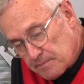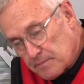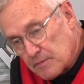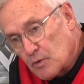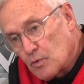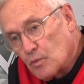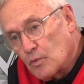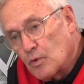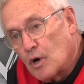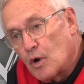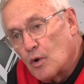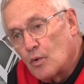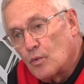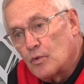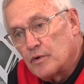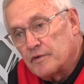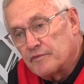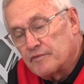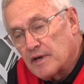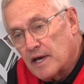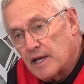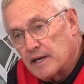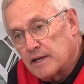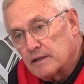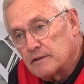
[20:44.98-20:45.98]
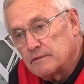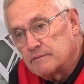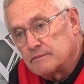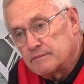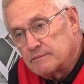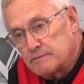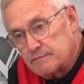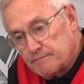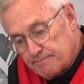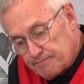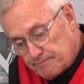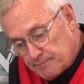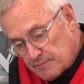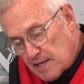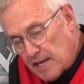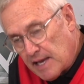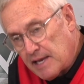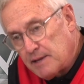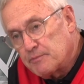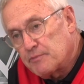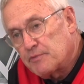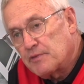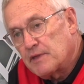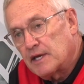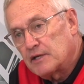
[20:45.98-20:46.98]
well, we've got to
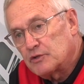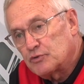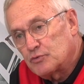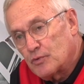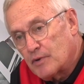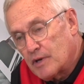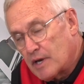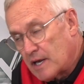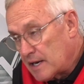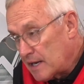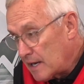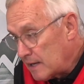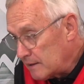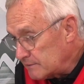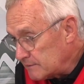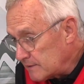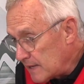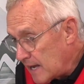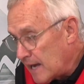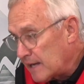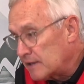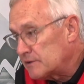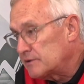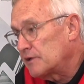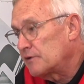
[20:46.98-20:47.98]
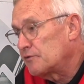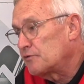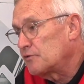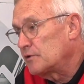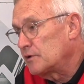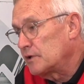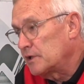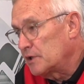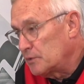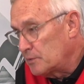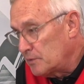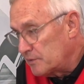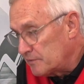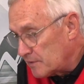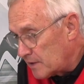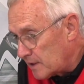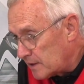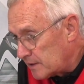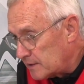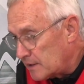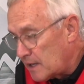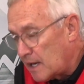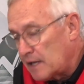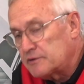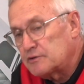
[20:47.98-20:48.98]
name things, we've got to act differently, we've got
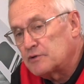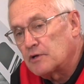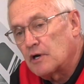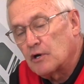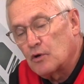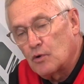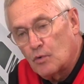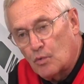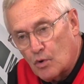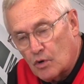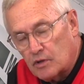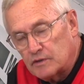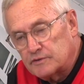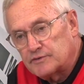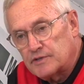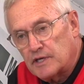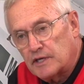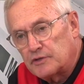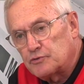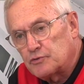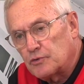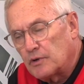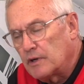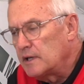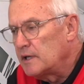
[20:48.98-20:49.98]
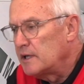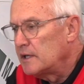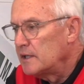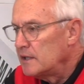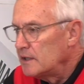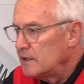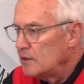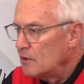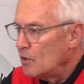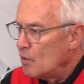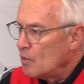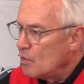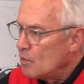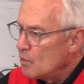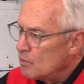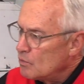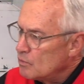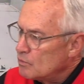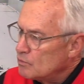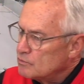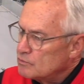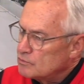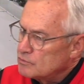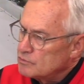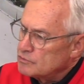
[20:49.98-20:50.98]
to not tug of war, etc.
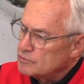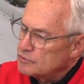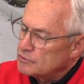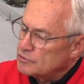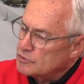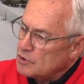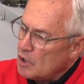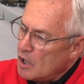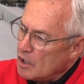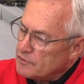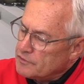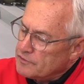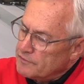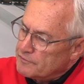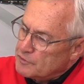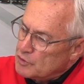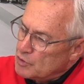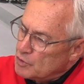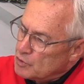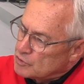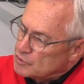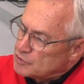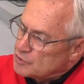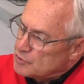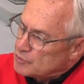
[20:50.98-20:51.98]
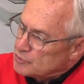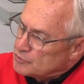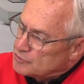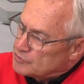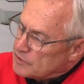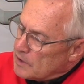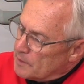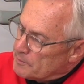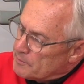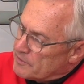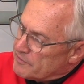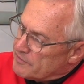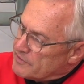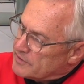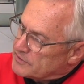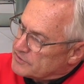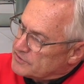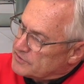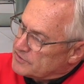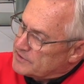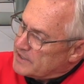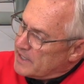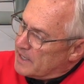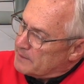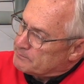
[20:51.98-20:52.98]
Talk the viewers through some of the
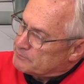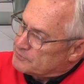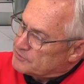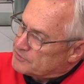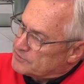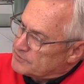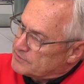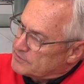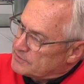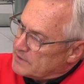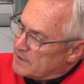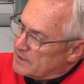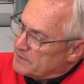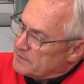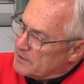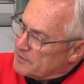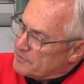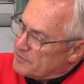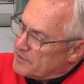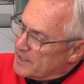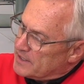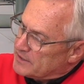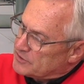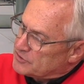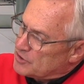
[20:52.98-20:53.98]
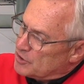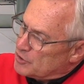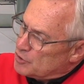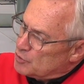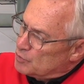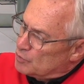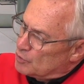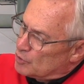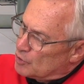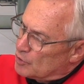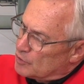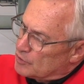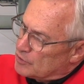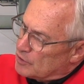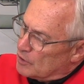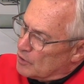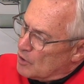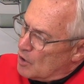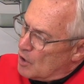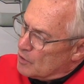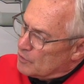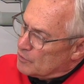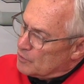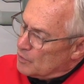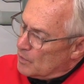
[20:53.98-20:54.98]
steps and the things that you learned
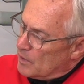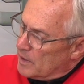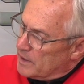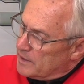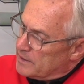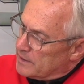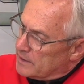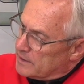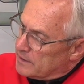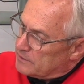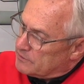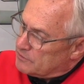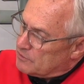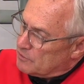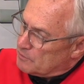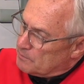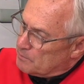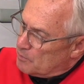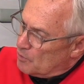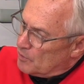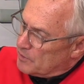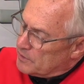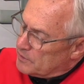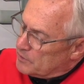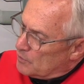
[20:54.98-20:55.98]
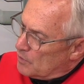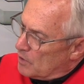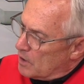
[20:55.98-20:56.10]
along the way to get to the point you